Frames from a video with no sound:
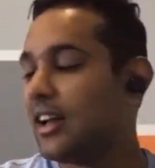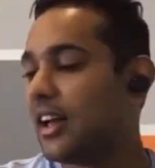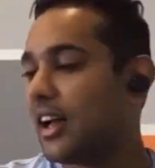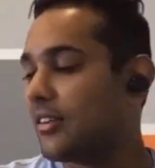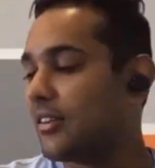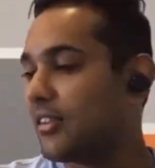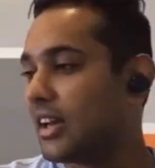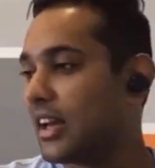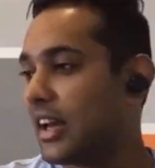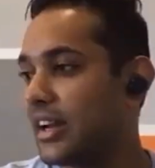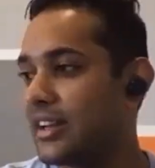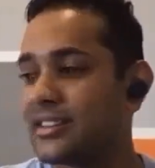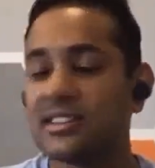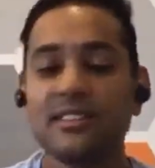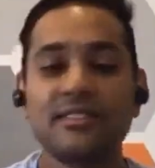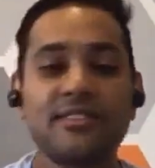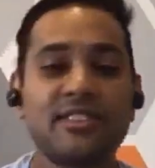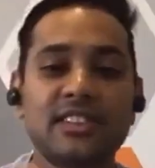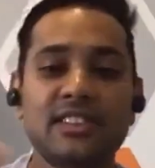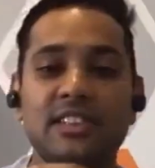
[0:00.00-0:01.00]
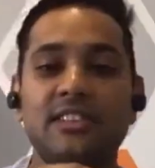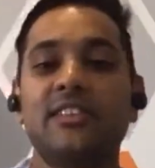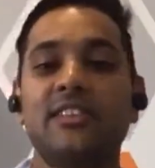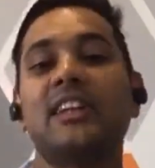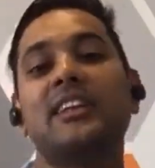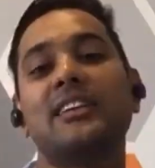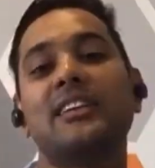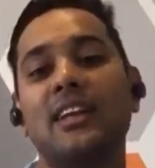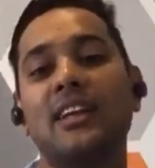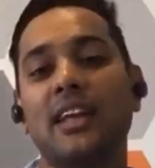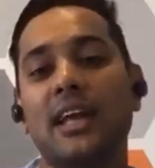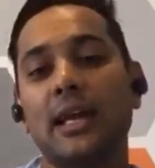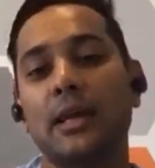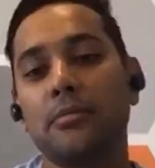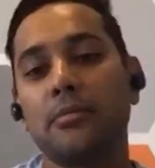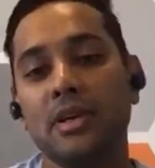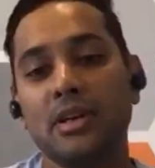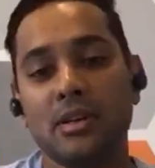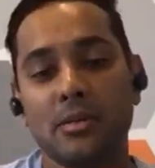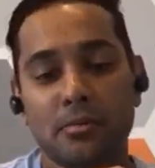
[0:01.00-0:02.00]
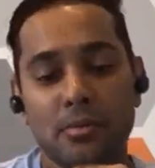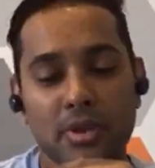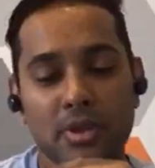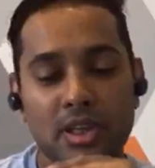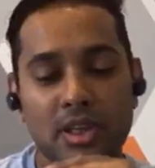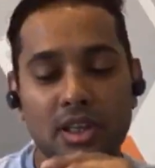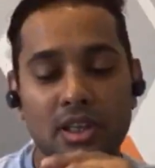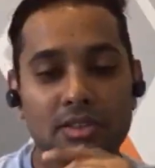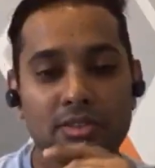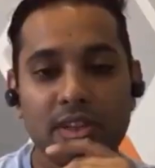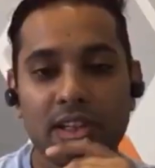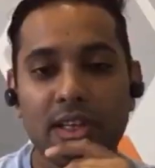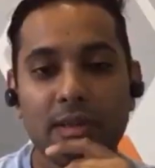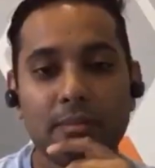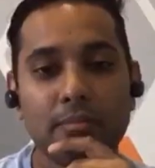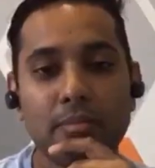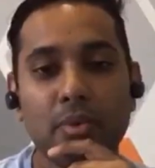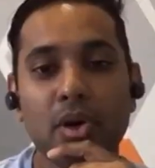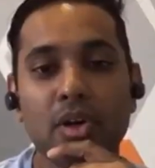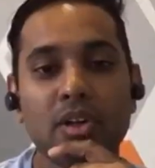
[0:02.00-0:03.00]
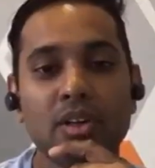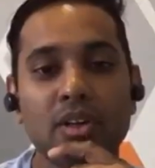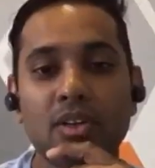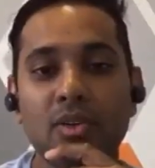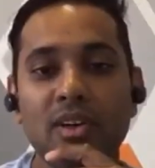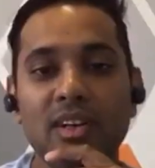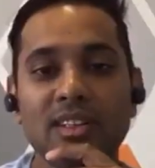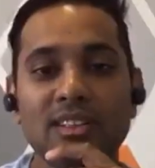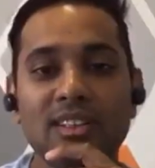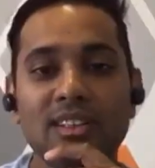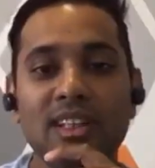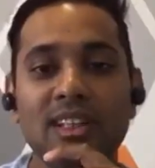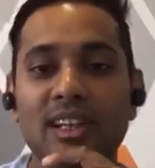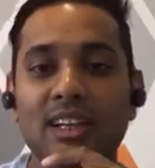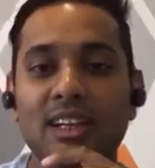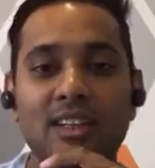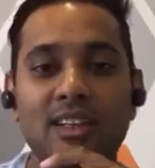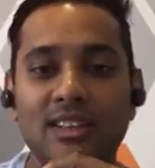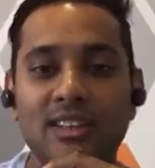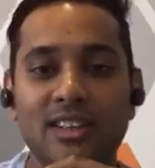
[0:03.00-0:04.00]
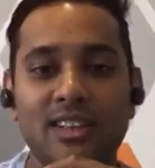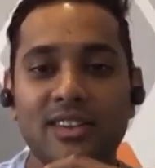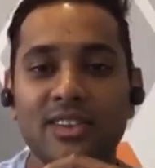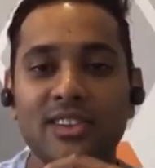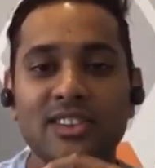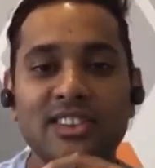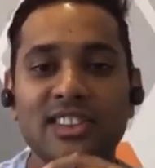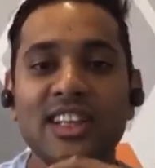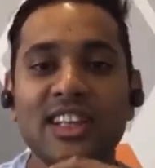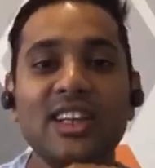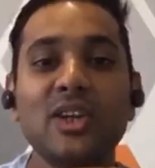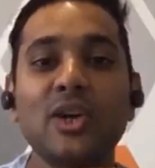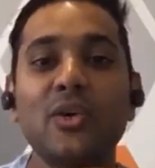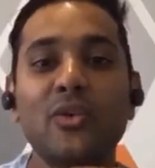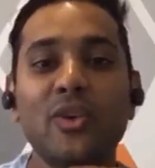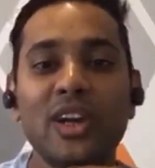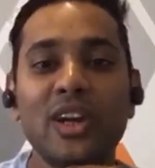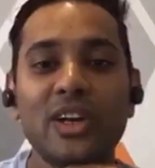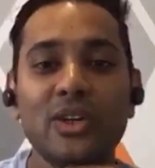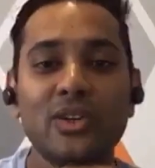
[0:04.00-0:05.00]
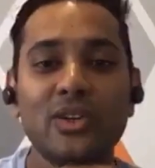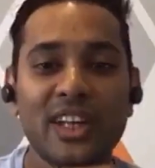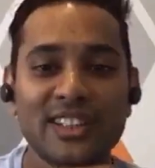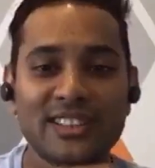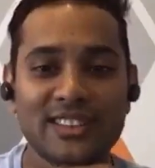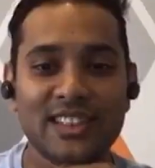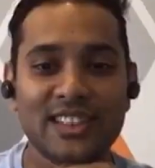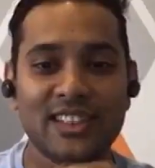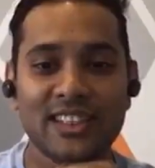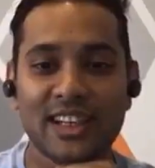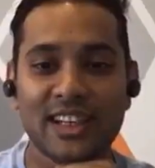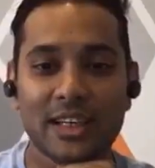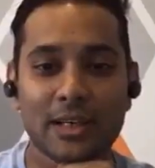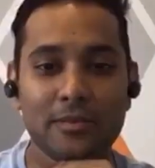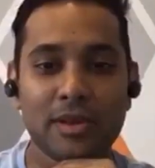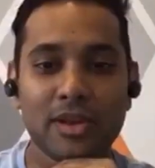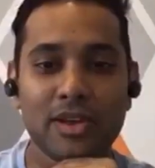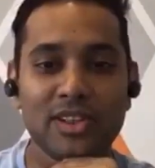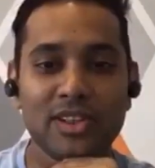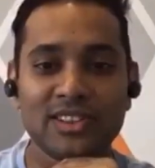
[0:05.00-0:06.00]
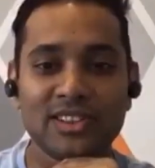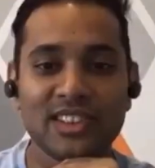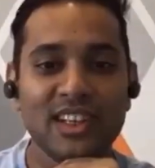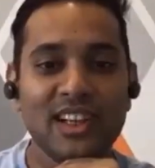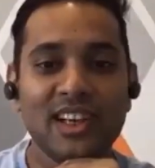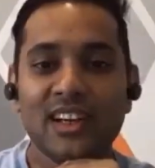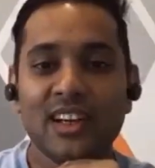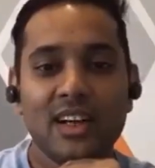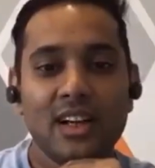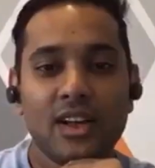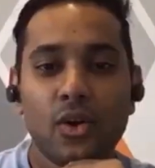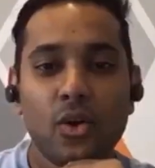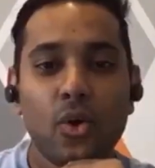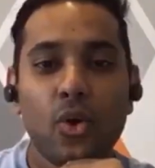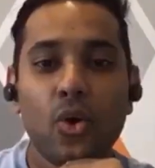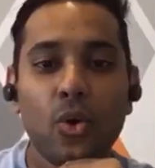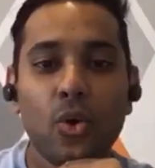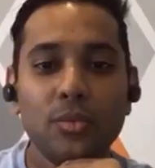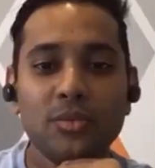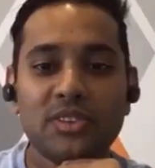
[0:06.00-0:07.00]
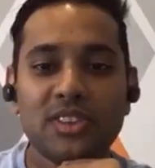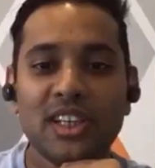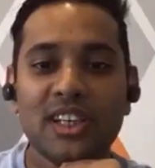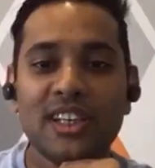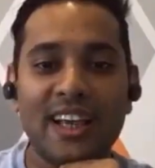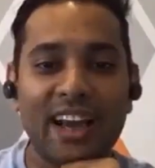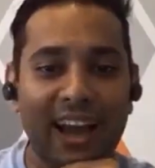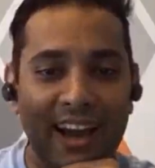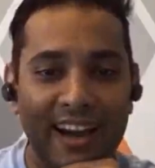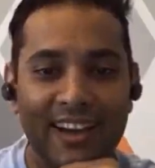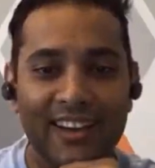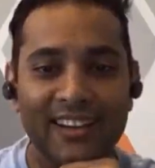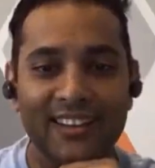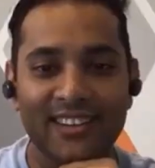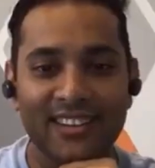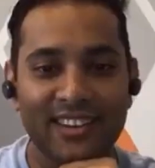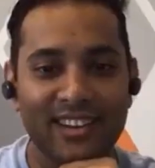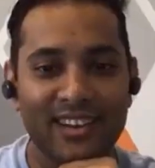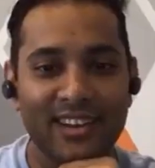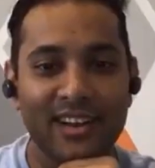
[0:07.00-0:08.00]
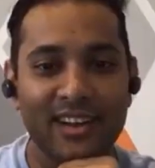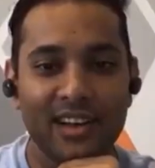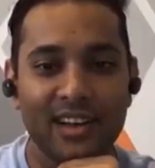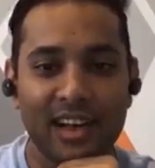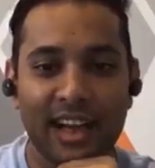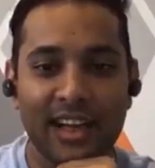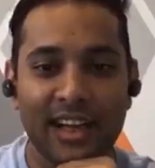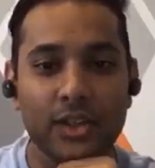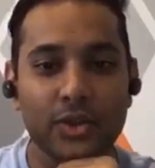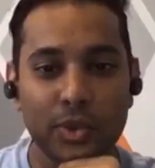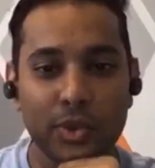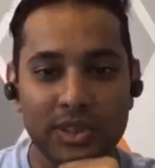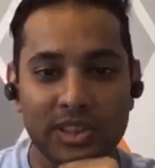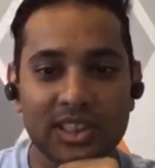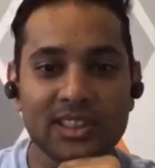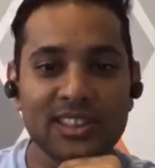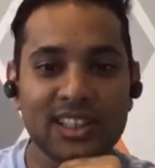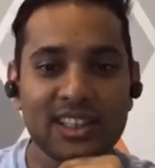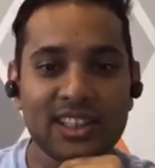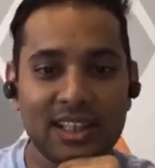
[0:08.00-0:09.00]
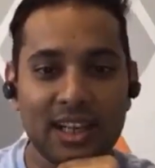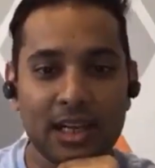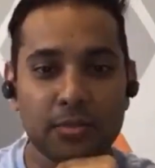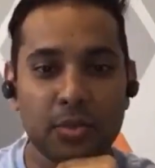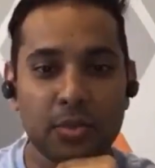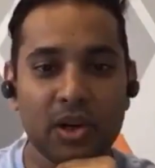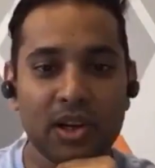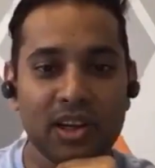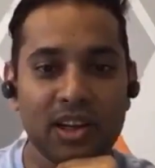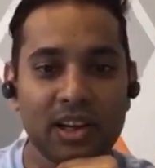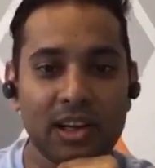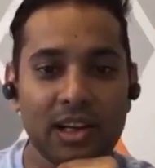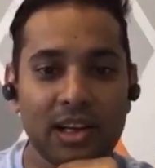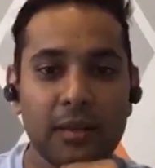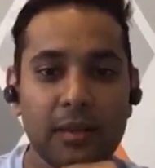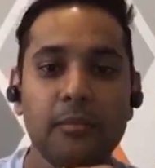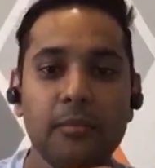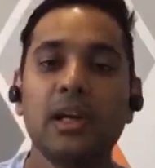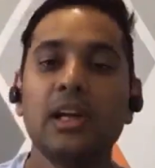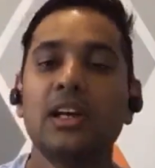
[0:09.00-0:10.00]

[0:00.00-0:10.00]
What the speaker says: And when Edison first invented the light bulb, it's very important to understand that there was really no way to test it, right? Because no homes really had light switchings at that point in time.